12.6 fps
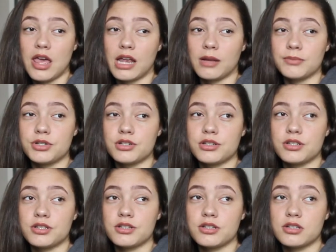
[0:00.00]
and I'm
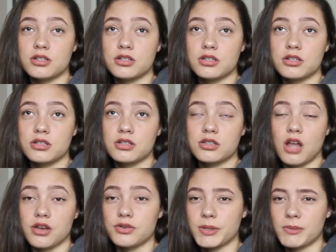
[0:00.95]
just
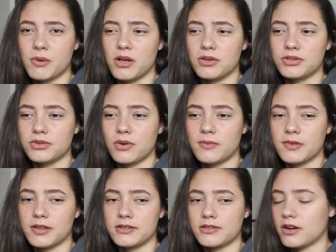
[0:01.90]
not doing well, so I'm
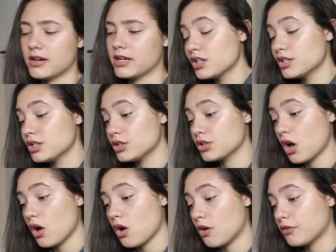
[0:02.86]
really sorry. She's
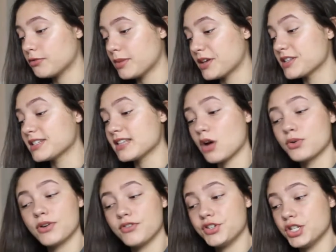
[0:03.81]
cut off by the
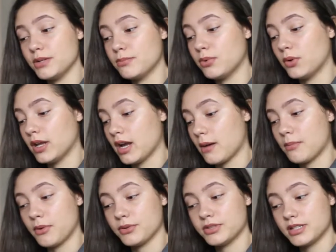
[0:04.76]
sound of a Jeep pulling up
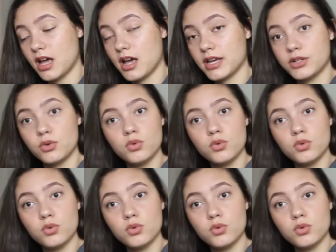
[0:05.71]
outside.